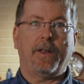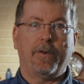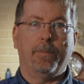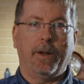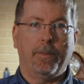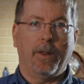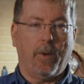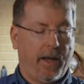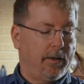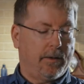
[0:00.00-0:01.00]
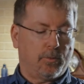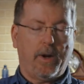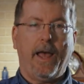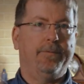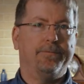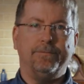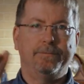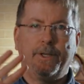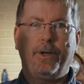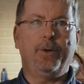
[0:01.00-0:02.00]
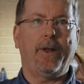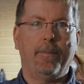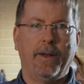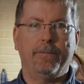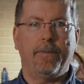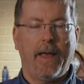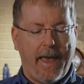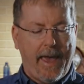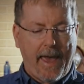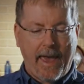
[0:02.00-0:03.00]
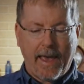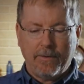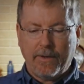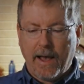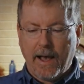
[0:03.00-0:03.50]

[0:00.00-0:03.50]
to everybody, by the way, Red, you name it. And